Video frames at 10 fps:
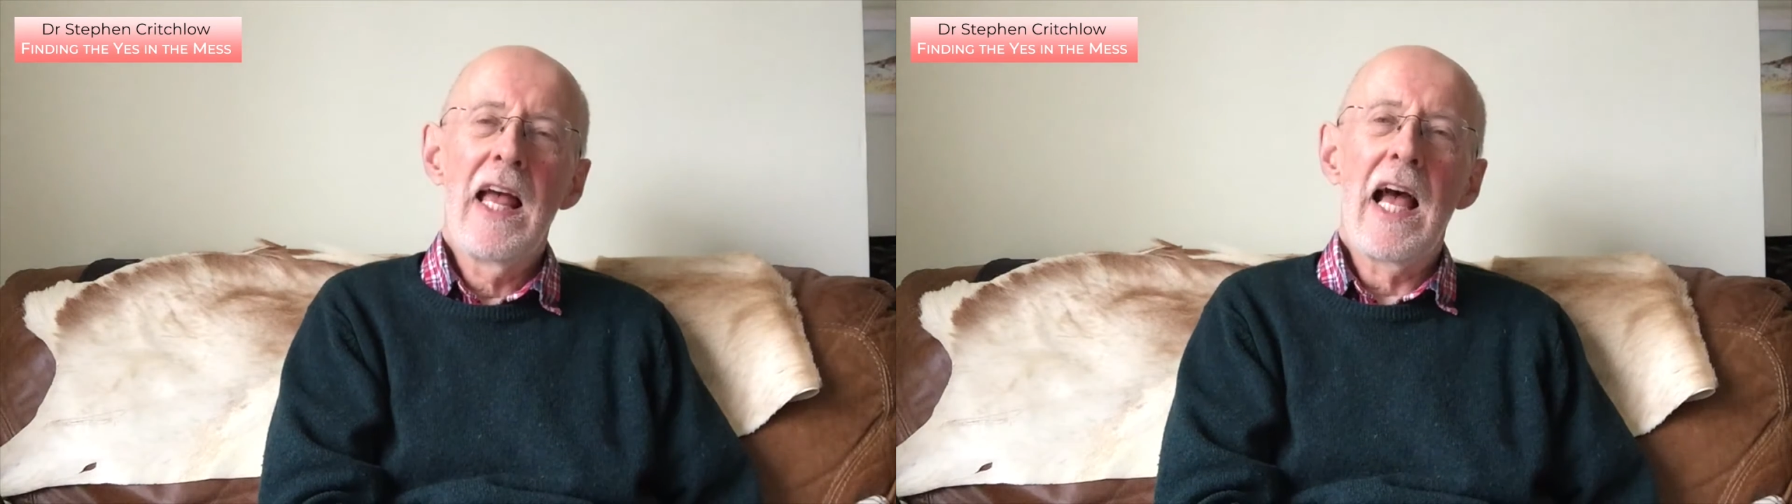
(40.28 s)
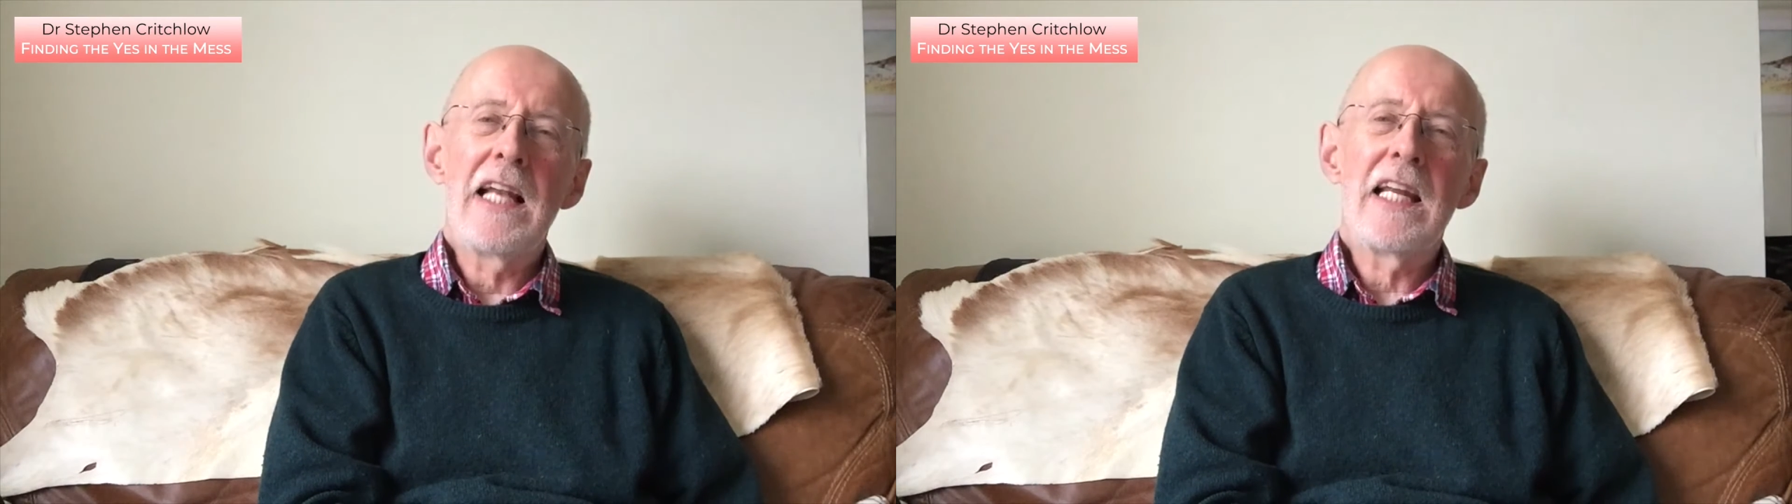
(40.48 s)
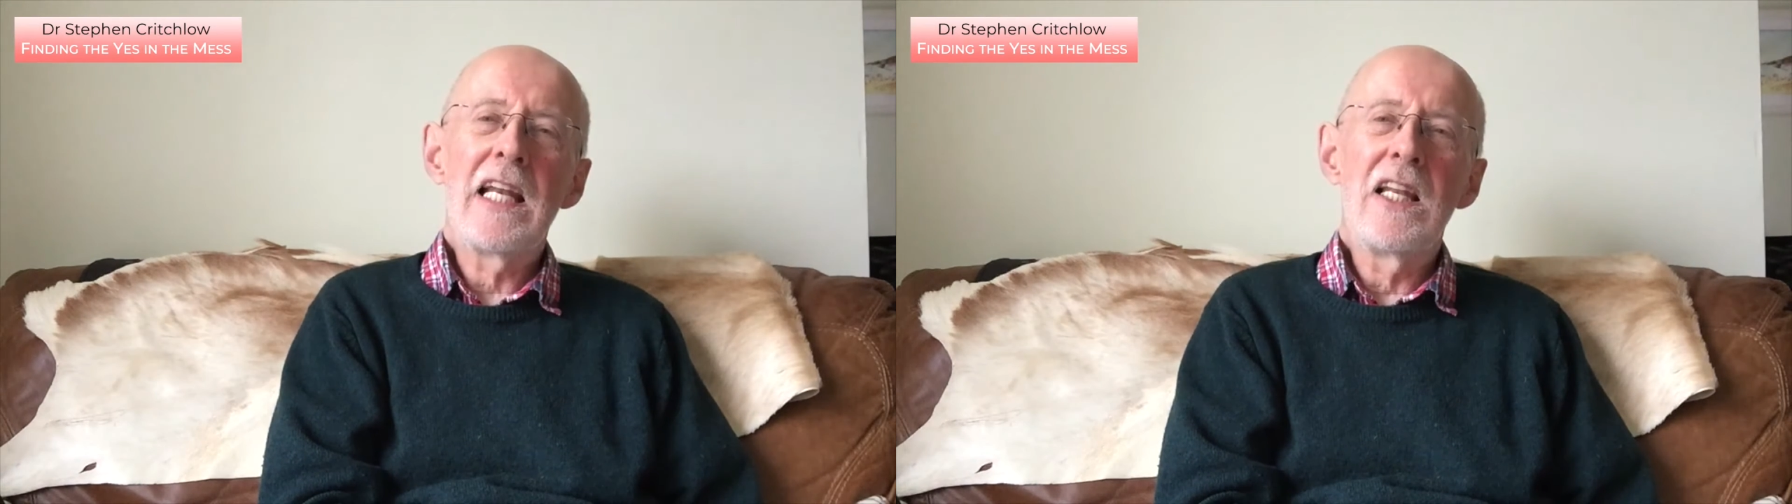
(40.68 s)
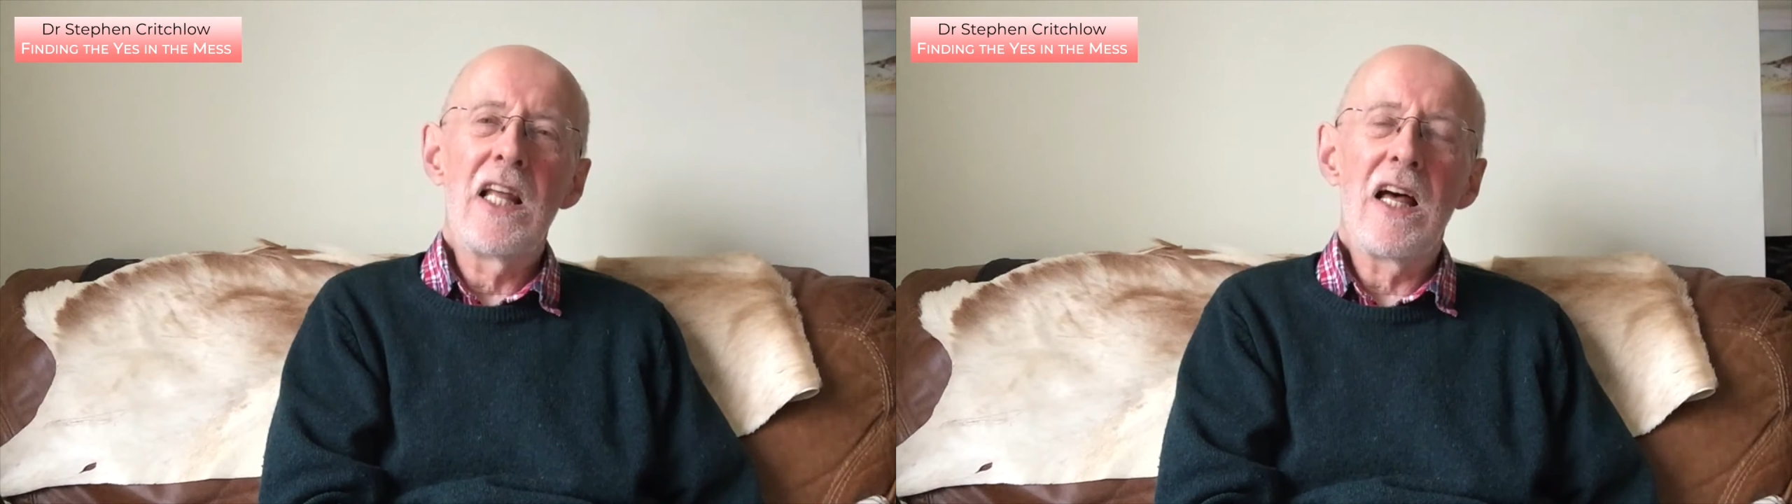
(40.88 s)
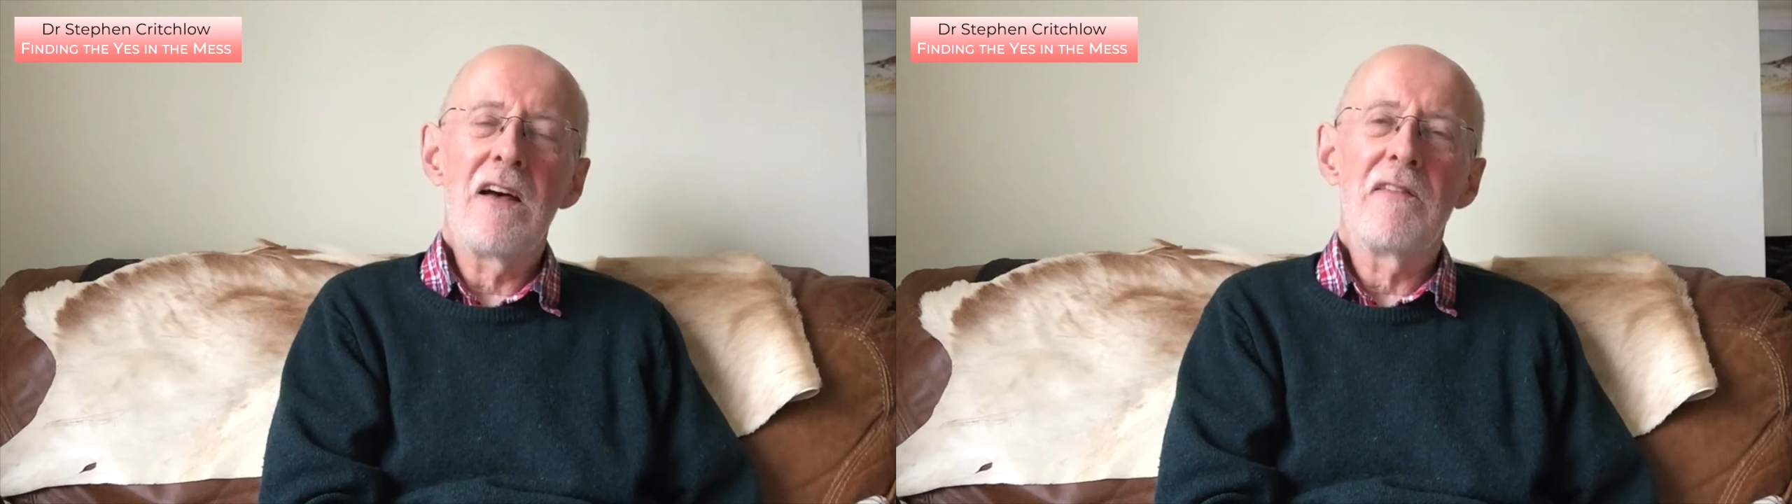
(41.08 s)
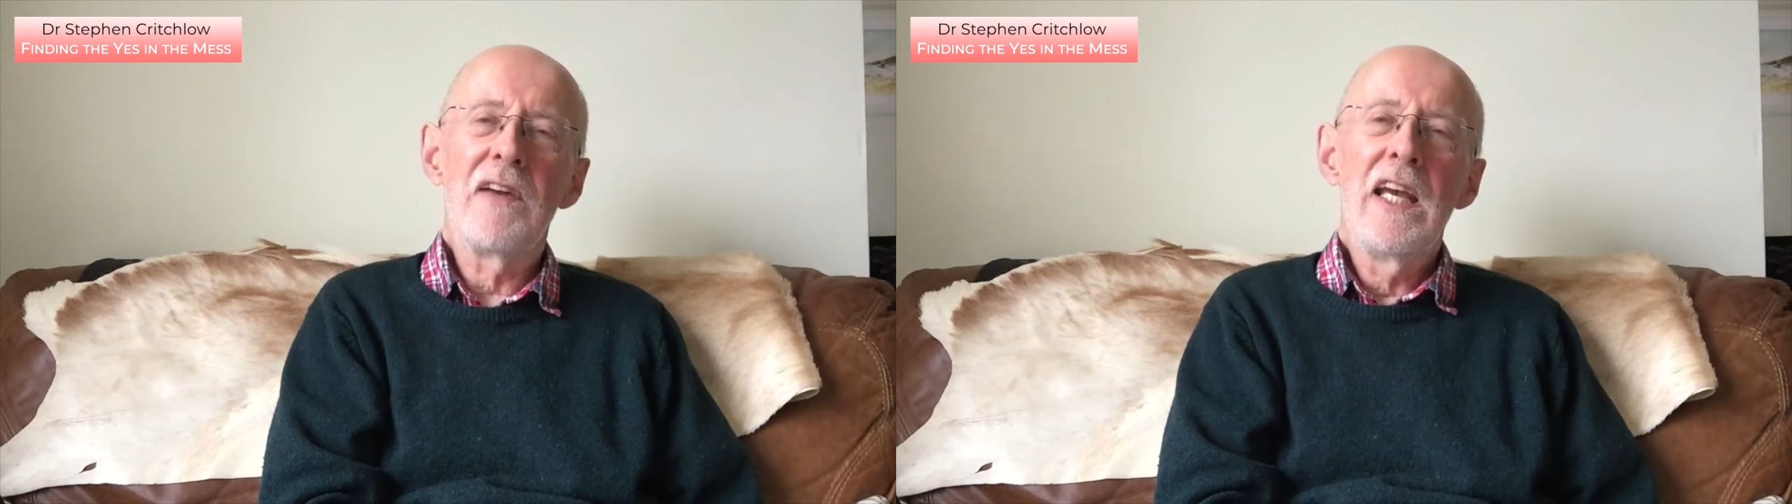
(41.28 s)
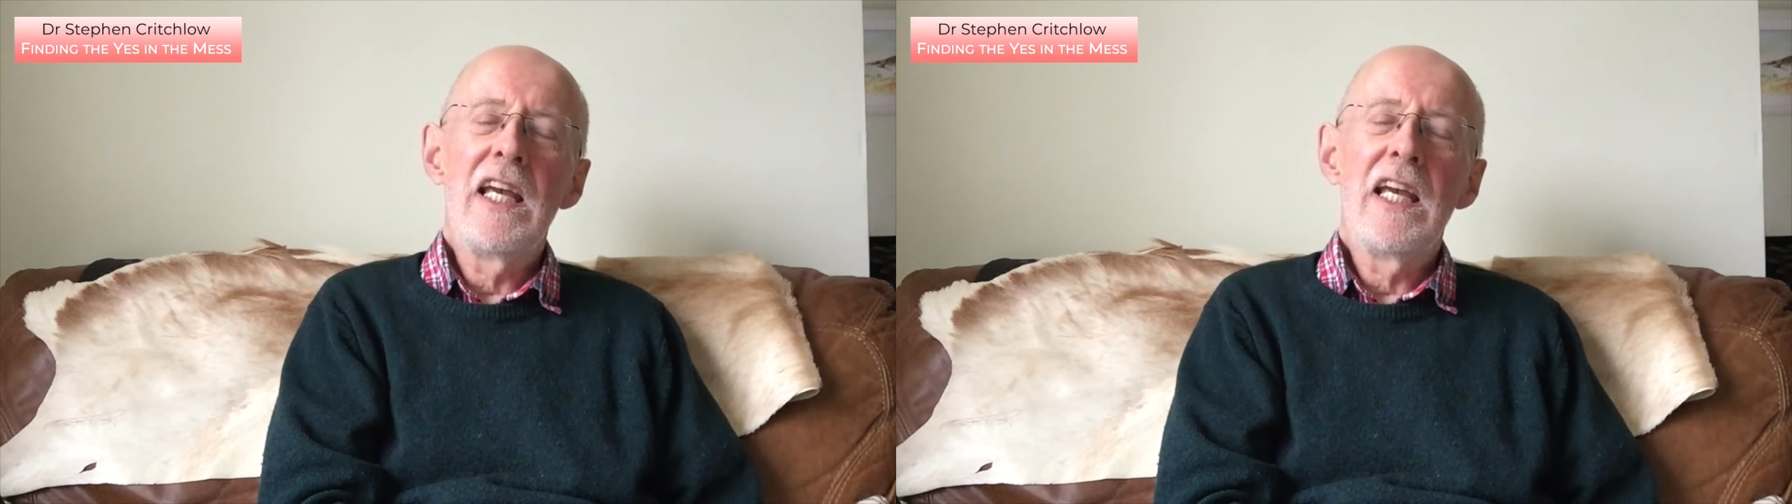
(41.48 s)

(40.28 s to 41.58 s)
And in love,